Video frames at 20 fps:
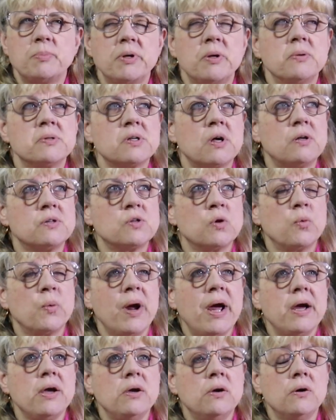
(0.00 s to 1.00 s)
but it was also
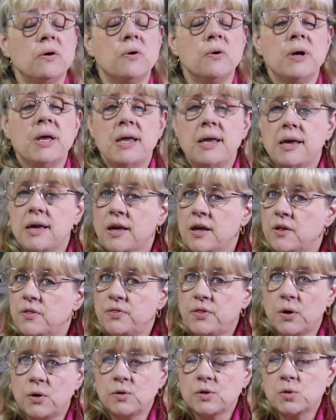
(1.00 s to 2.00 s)
ragu.
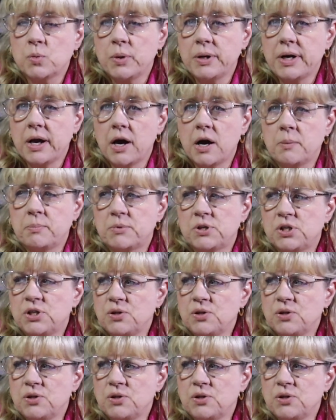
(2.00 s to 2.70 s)
Those went up